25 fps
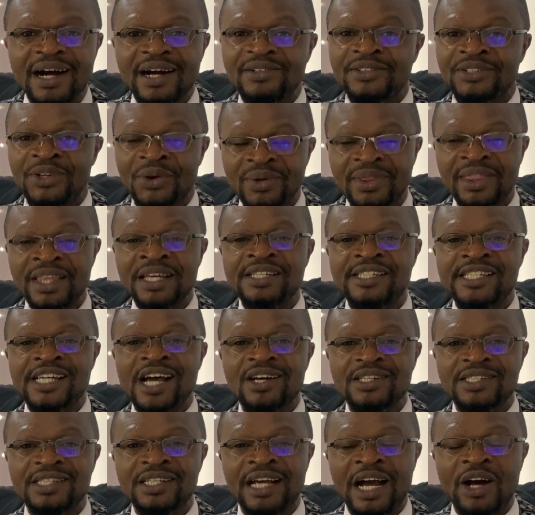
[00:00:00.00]
Do you think
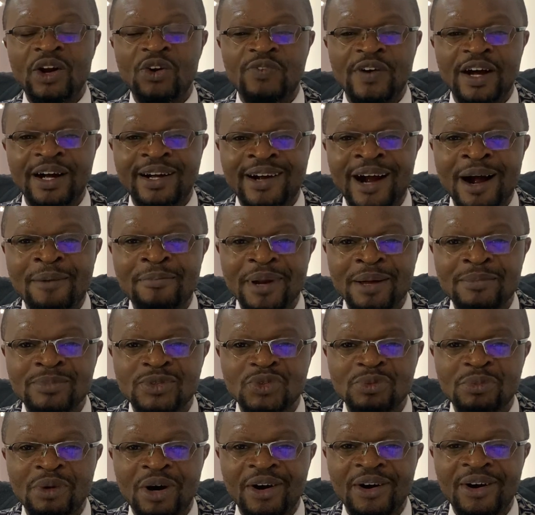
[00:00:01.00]
Chelsea can overcome them
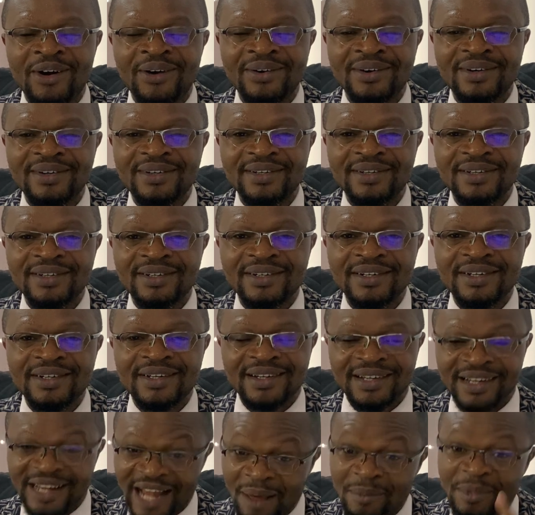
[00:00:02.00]
tomorrow?
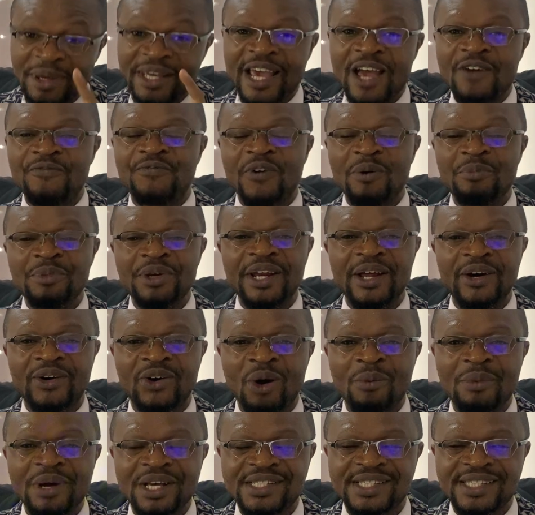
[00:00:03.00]
Let me hear from you in the
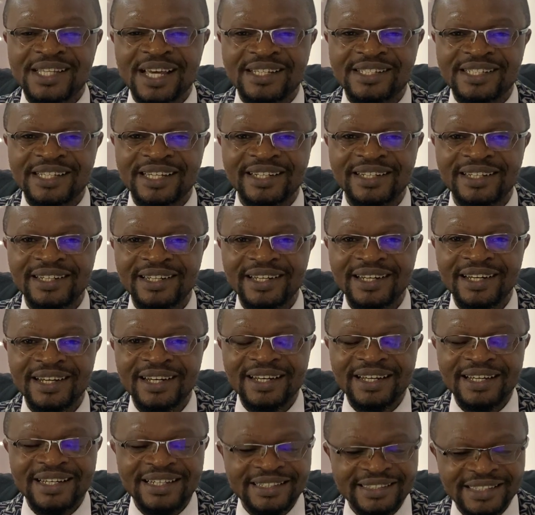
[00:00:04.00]
comment section.
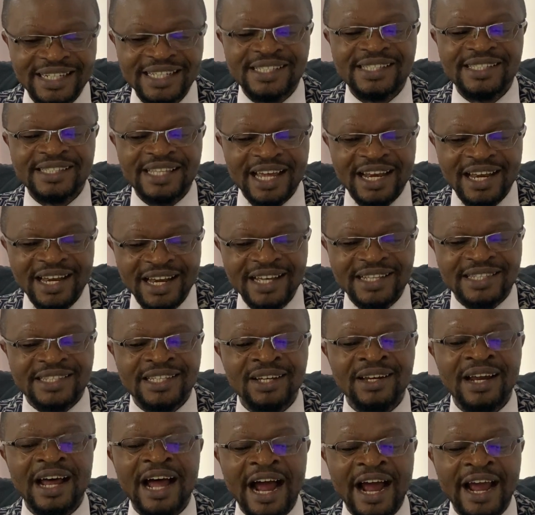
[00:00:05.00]
This is the
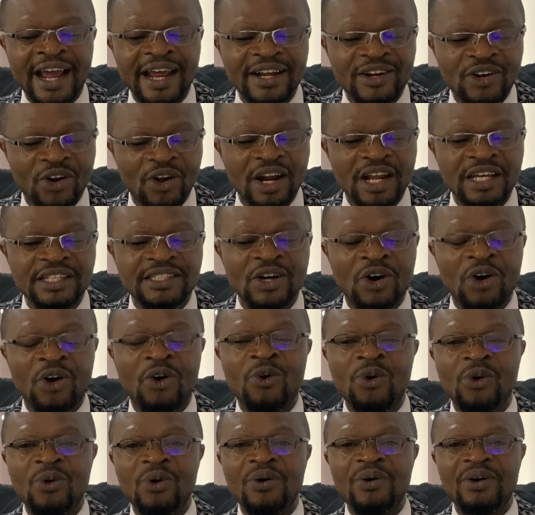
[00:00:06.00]
little knowledge
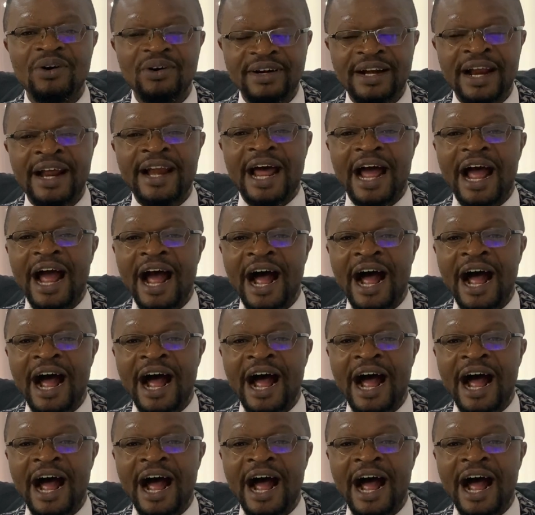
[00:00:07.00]
that I